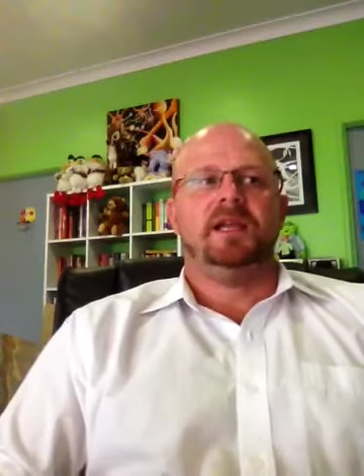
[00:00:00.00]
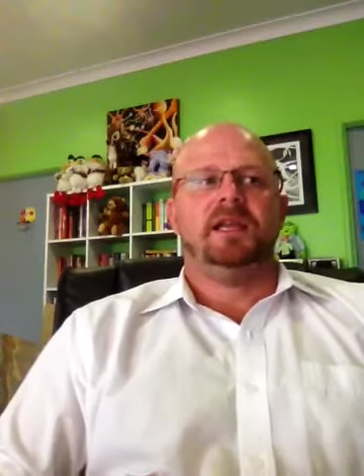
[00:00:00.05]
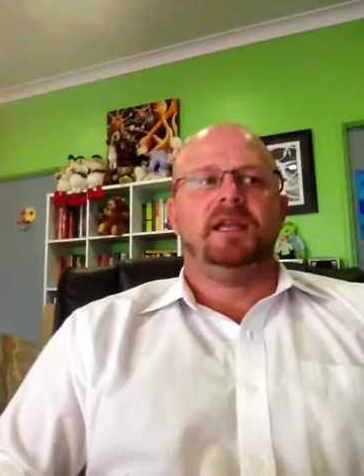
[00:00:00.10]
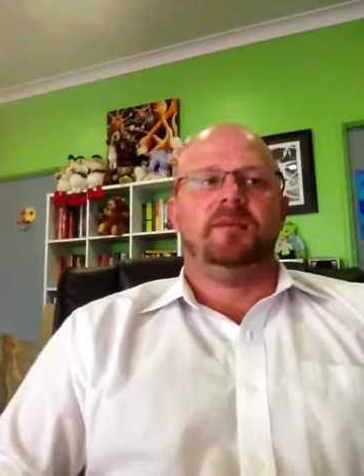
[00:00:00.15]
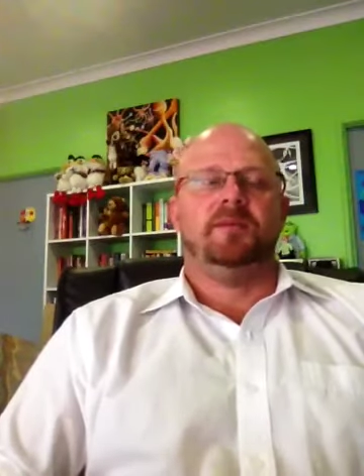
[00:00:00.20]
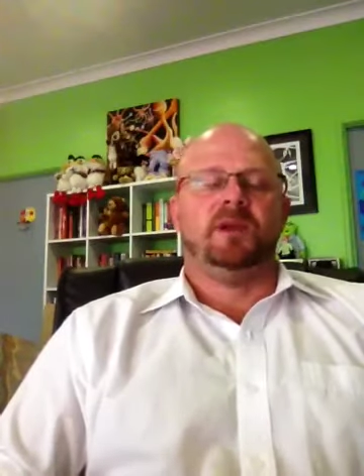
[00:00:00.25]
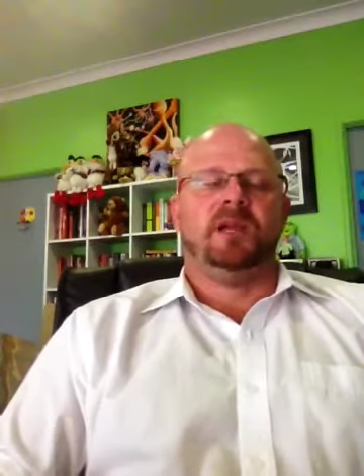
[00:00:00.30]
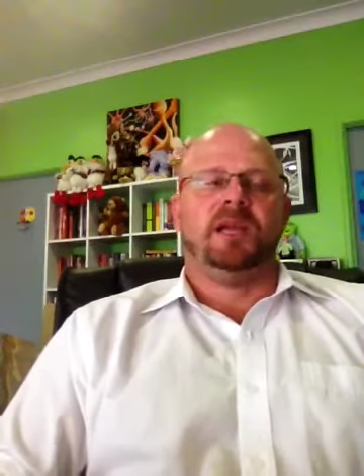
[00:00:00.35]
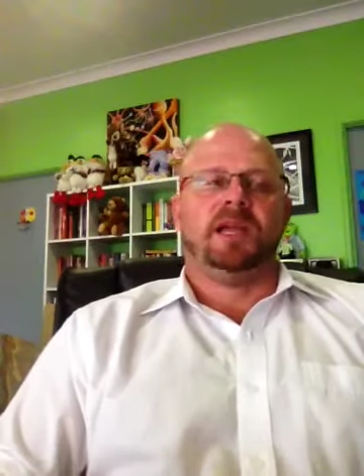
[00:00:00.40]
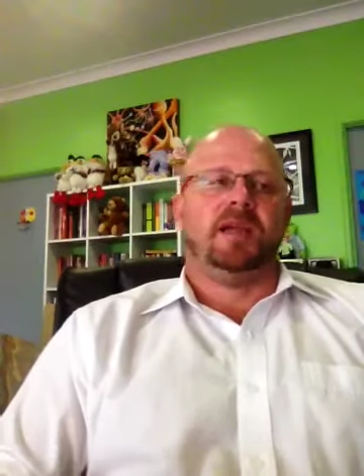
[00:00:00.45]

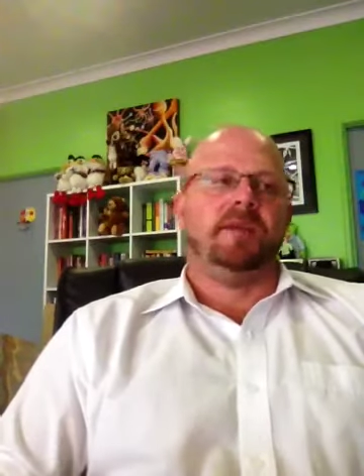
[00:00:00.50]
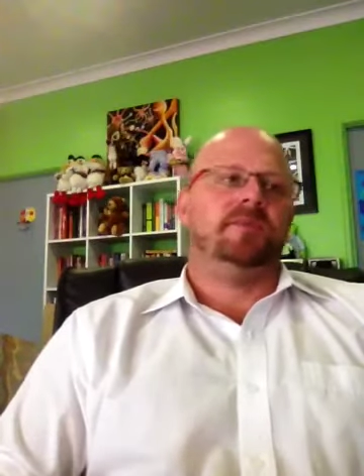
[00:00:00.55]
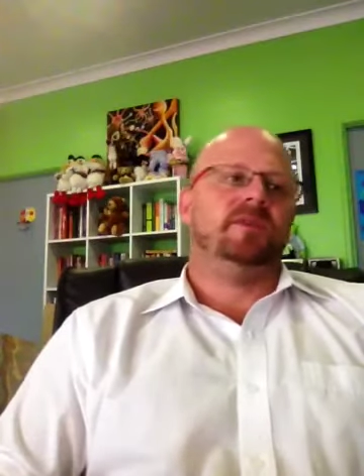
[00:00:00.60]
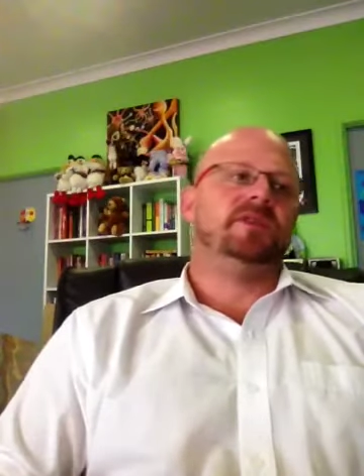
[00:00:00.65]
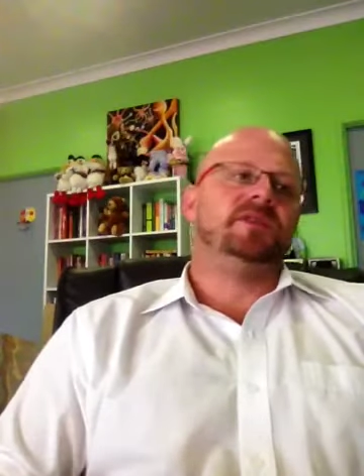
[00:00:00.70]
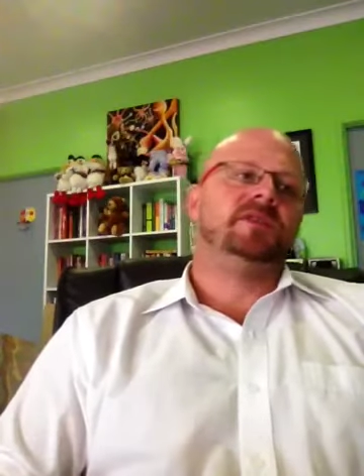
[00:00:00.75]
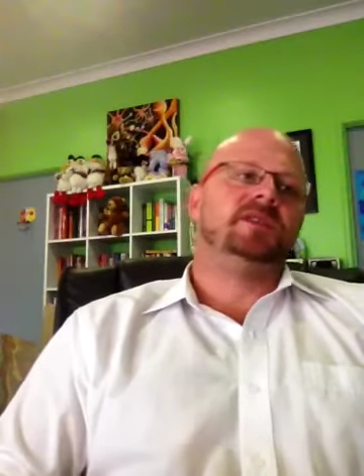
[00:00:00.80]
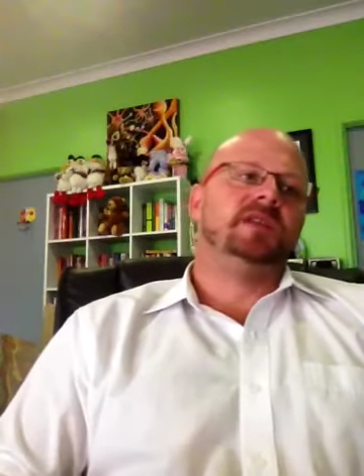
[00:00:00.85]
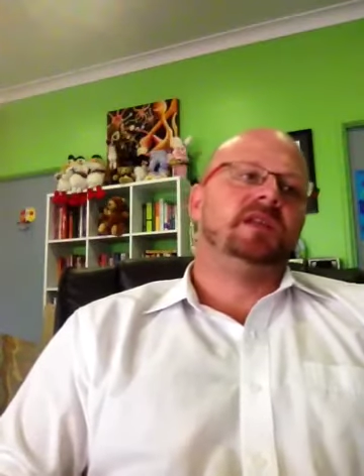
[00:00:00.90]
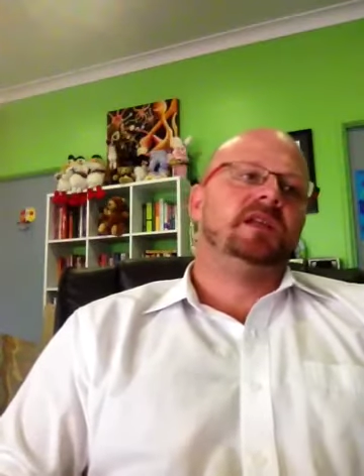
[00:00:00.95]

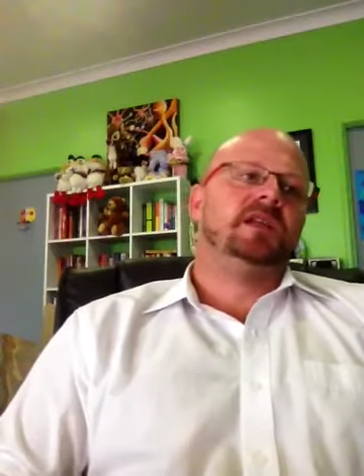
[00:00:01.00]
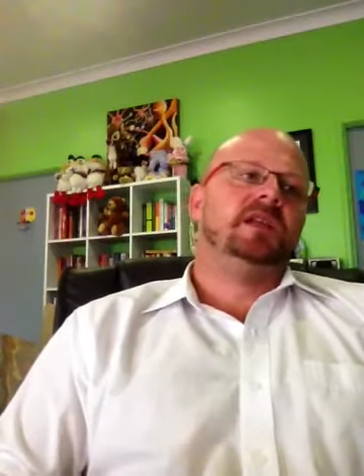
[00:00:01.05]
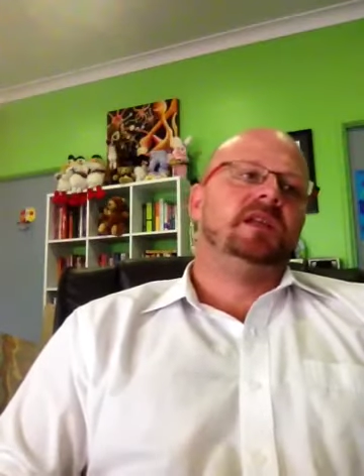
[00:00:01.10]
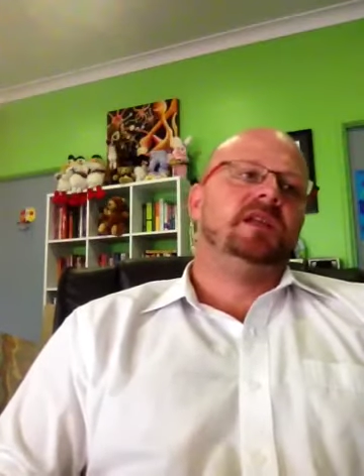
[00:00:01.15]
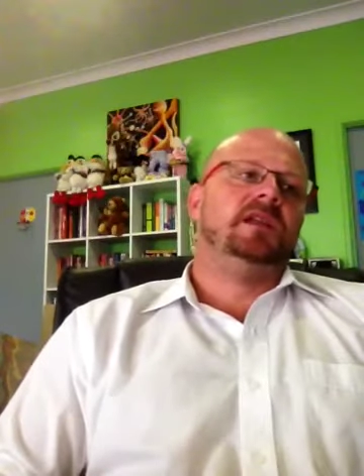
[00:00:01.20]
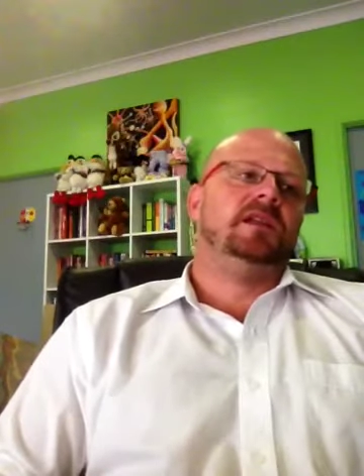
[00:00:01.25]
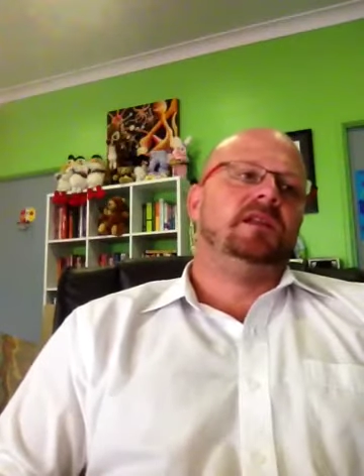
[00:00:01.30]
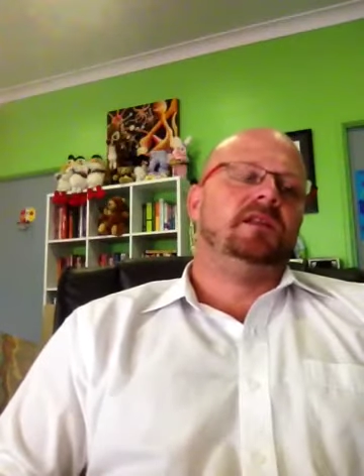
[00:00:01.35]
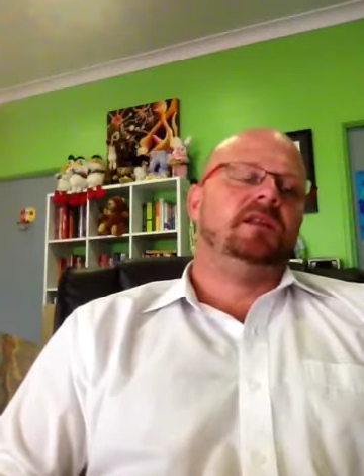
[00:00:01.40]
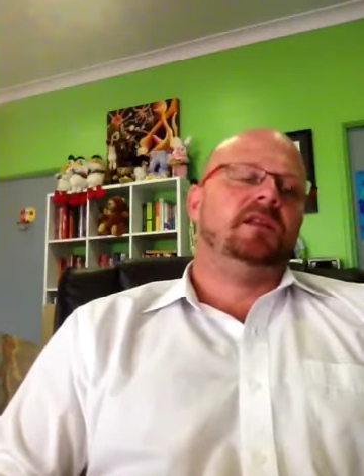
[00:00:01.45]
hippocampus
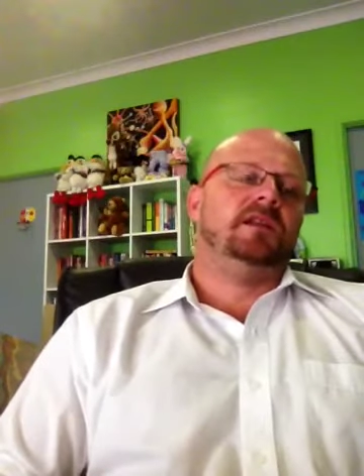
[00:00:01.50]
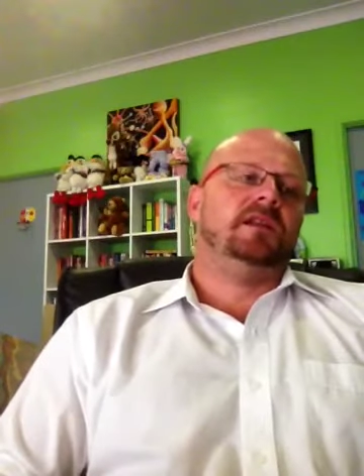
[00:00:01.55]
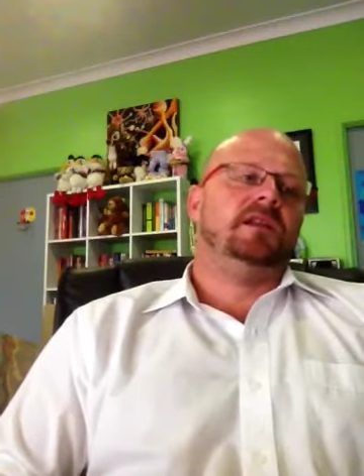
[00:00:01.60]
in